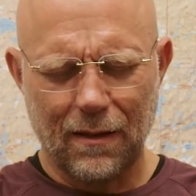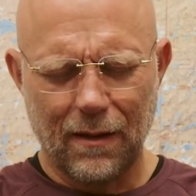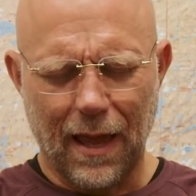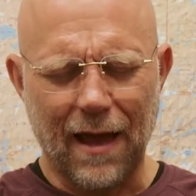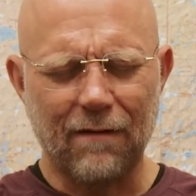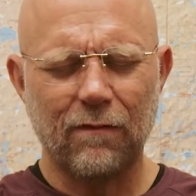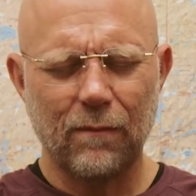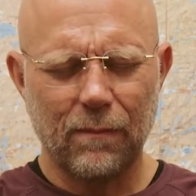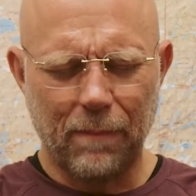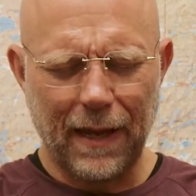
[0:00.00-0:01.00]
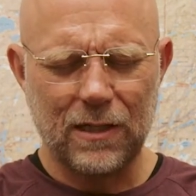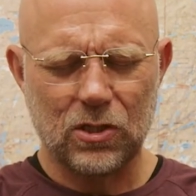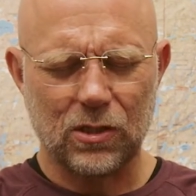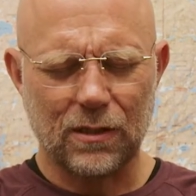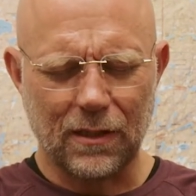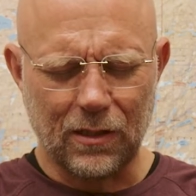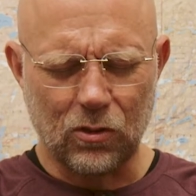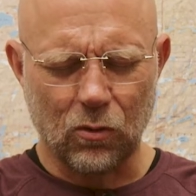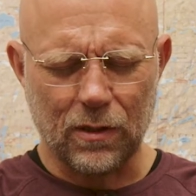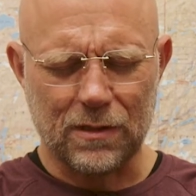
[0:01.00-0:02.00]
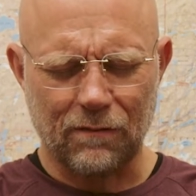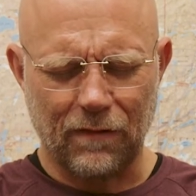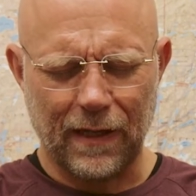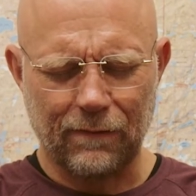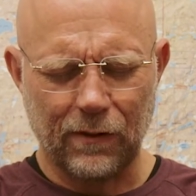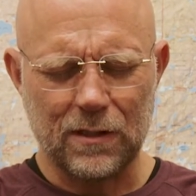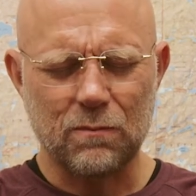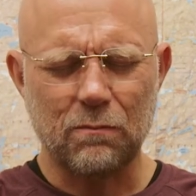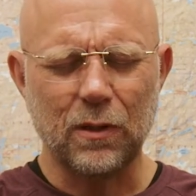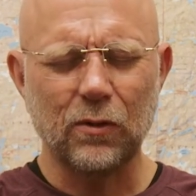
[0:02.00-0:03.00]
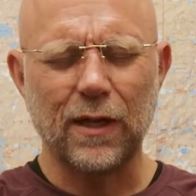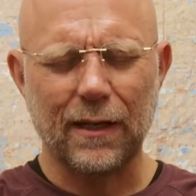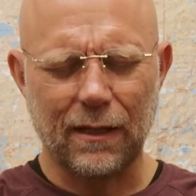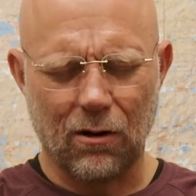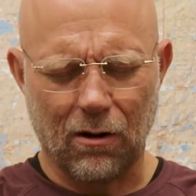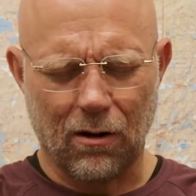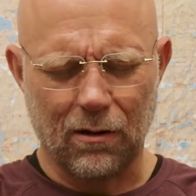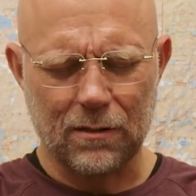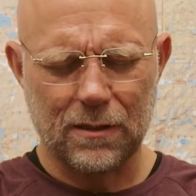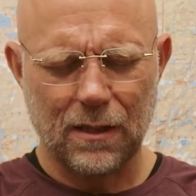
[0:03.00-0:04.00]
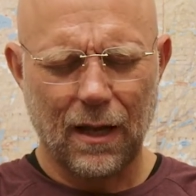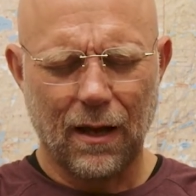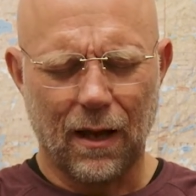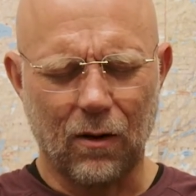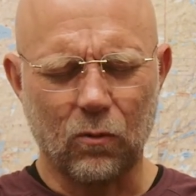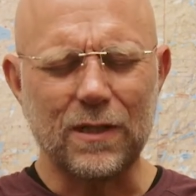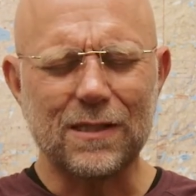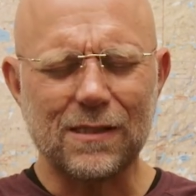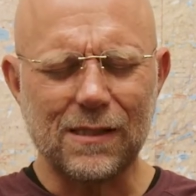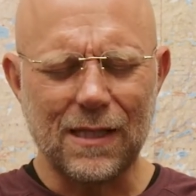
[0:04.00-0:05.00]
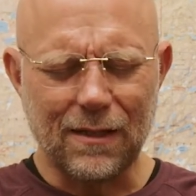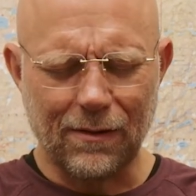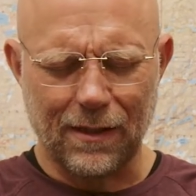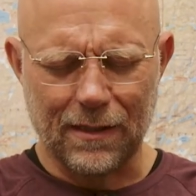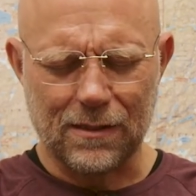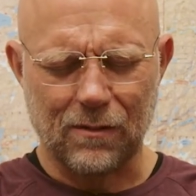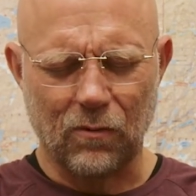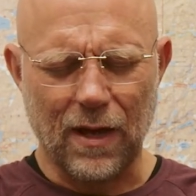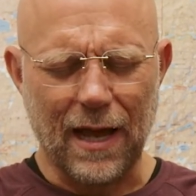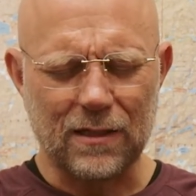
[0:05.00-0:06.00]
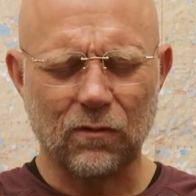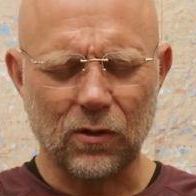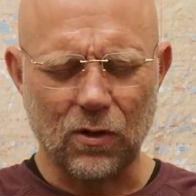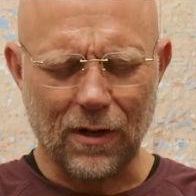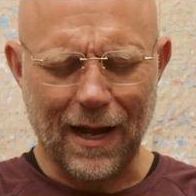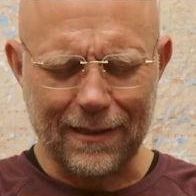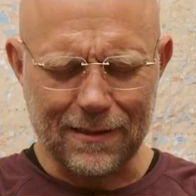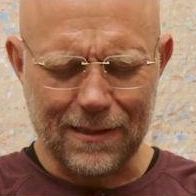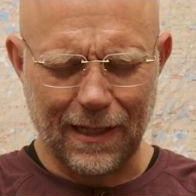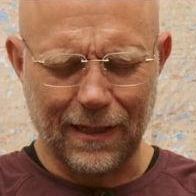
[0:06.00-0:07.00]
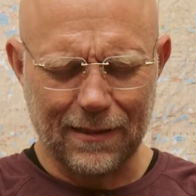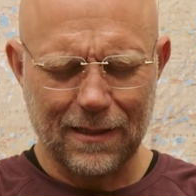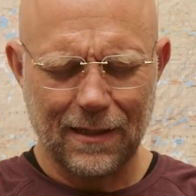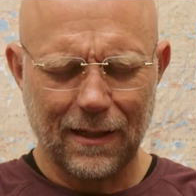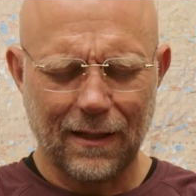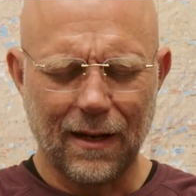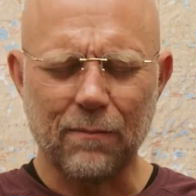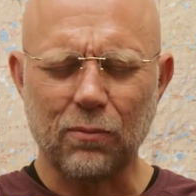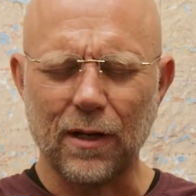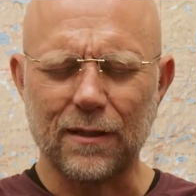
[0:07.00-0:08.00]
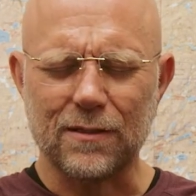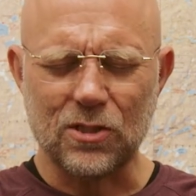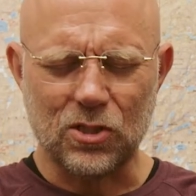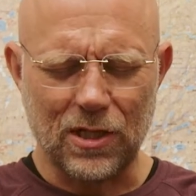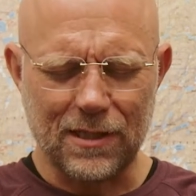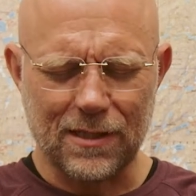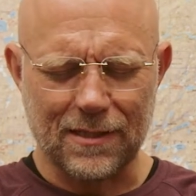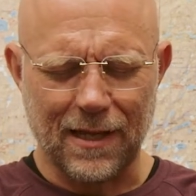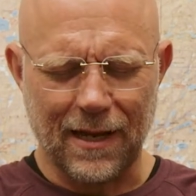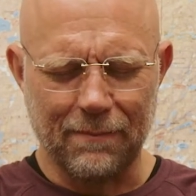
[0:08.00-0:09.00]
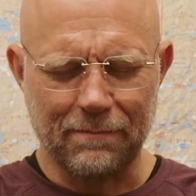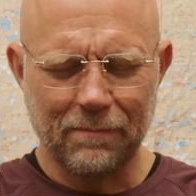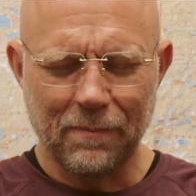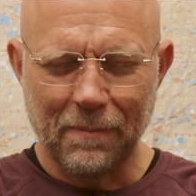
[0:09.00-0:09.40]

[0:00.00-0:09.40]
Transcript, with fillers: have patient endurance and faithfulness. Build that in our hearts. Uh, we seek this and we ask for your guidance in it. I pray this in Jesus' name.